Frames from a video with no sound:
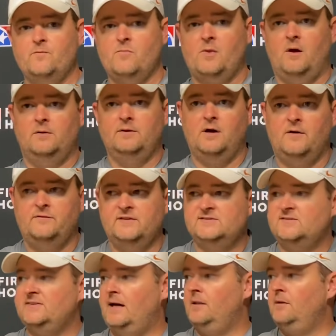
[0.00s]
on the
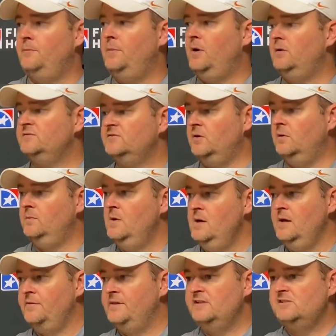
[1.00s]
offensive side of the ball. So
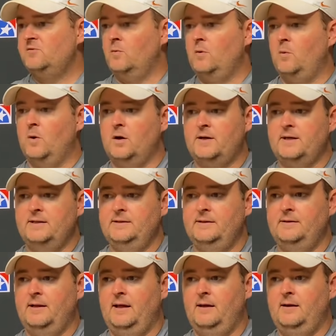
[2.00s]
things that we're working
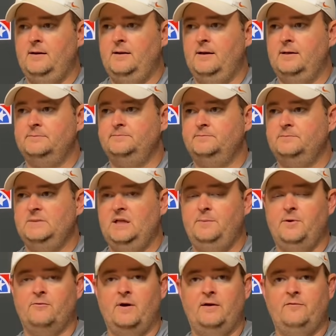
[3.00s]
and need to
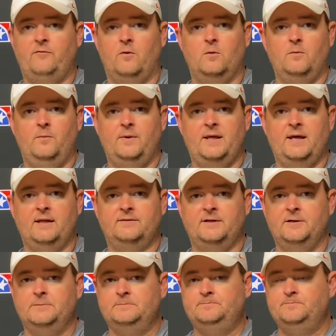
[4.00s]
be ready for when we get
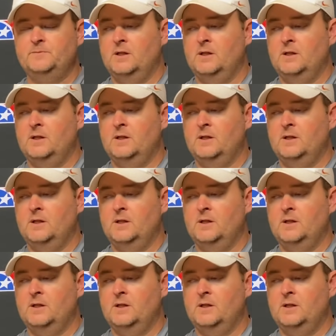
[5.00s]
there.